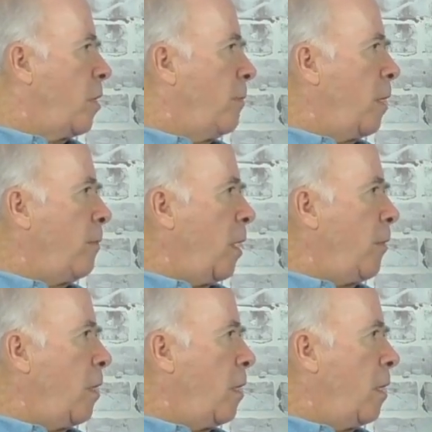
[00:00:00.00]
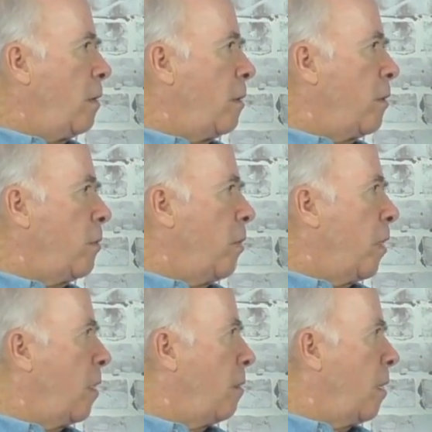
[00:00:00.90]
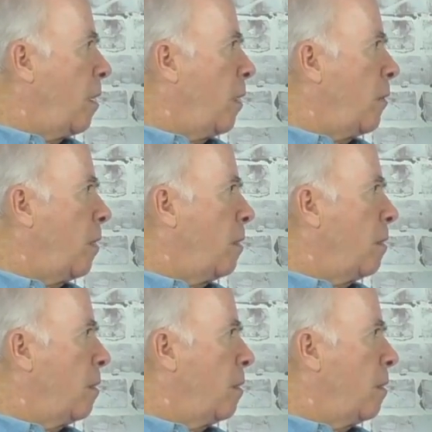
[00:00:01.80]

come in maybe 120 or 100.